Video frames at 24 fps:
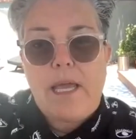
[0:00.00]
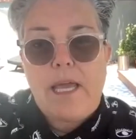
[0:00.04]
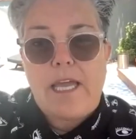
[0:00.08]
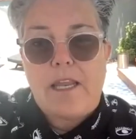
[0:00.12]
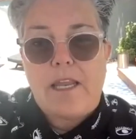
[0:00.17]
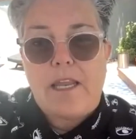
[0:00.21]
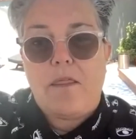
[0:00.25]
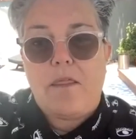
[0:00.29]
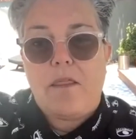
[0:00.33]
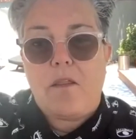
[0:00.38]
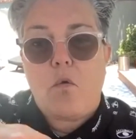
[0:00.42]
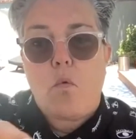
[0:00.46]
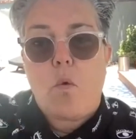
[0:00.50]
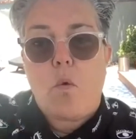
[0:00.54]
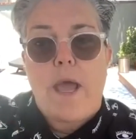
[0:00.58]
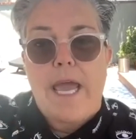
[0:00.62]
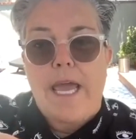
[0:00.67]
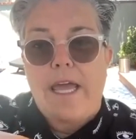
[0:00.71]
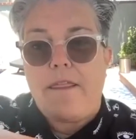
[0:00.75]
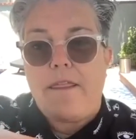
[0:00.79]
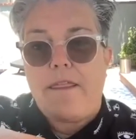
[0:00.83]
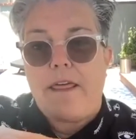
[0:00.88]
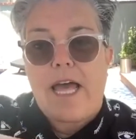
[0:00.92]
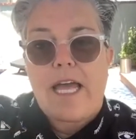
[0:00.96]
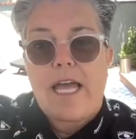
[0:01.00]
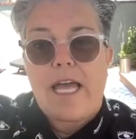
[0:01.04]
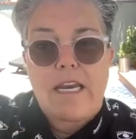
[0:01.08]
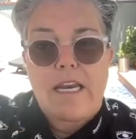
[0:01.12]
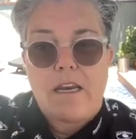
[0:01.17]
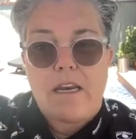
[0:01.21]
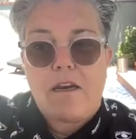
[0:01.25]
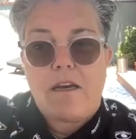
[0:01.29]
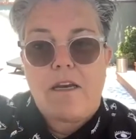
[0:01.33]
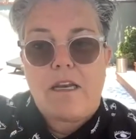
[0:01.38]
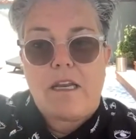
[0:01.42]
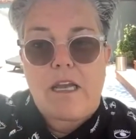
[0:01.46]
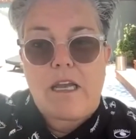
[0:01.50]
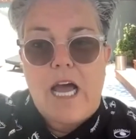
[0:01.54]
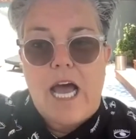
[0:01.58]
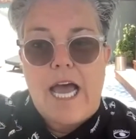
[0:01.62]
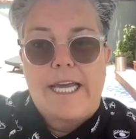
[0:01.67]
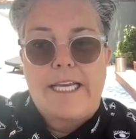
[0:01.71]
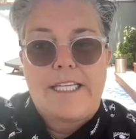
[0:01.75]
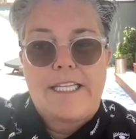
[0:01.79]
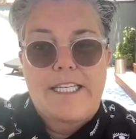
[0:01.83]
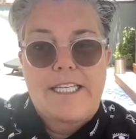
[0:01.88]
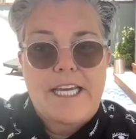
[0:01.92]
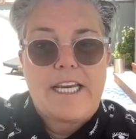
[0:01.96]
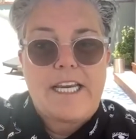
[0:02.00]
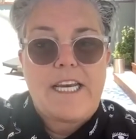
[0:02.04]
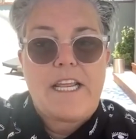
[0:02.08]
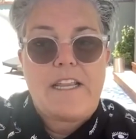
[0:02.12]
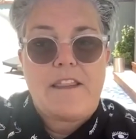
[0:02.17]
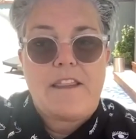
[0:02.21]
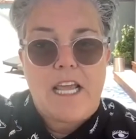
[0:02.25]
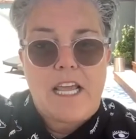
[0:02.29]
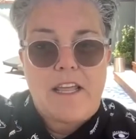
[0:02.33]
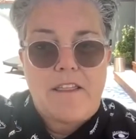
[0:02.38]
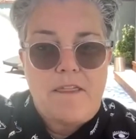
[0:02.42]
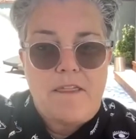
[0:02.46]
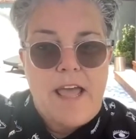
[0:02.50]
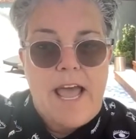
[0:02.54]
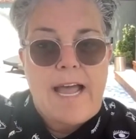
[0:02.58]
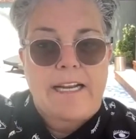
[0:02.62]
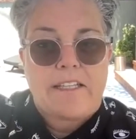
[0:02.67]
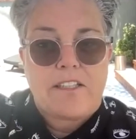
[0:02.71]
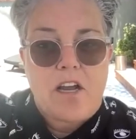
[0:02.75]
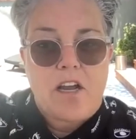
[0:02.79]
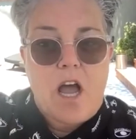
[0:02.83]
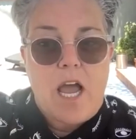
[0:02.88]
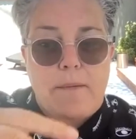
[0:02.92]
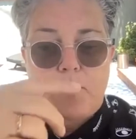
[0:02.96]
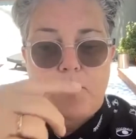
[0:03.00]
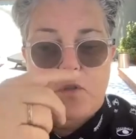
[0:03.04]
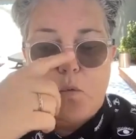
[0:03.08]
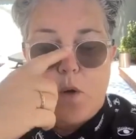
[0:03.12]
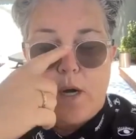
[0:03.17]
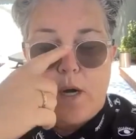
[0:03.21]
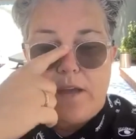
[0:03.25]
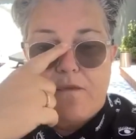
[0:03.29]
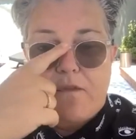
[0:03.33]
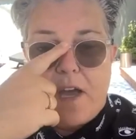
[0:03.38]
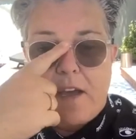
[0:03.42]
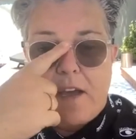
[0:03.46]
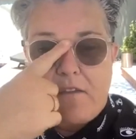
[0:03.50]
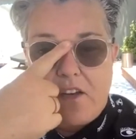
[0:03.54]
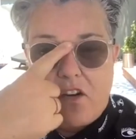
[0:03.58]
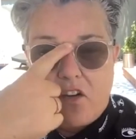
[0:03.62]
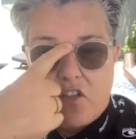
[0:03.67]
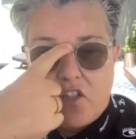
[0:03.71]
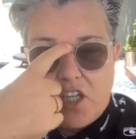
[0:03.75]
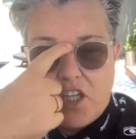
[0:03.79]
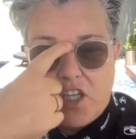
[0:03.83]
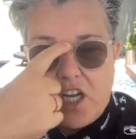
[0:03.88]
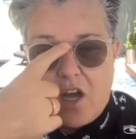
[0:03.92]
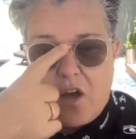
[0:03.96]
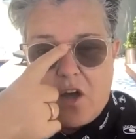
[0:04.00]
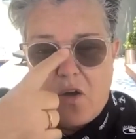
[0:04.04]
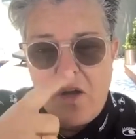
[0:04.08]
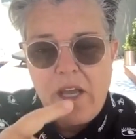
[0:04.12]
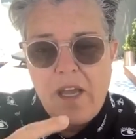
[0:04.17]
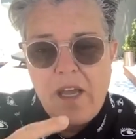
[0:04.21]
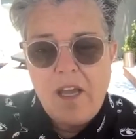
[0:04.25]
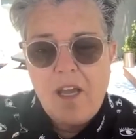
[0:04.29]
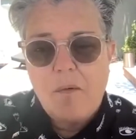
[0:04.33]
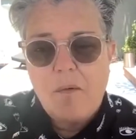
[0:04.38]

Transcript: in the way that I did in that time 25 years ago.